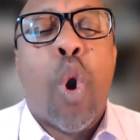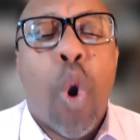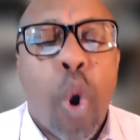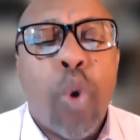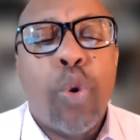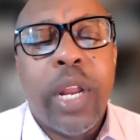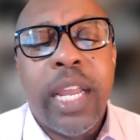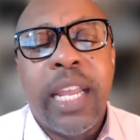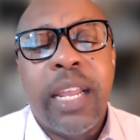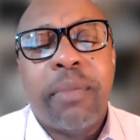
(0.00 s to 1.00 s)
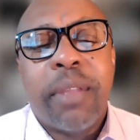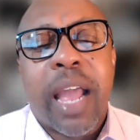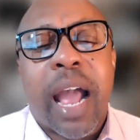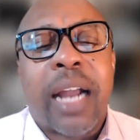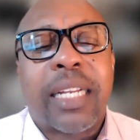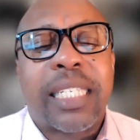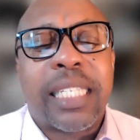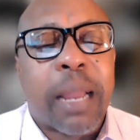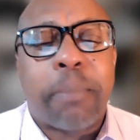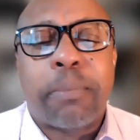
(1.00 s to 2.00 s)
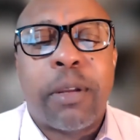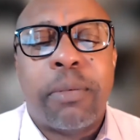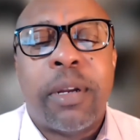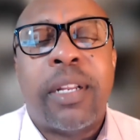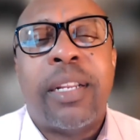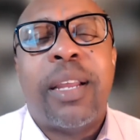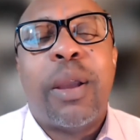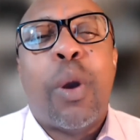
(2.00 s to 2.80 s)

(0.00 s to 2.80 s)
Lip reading: holy, acceptable,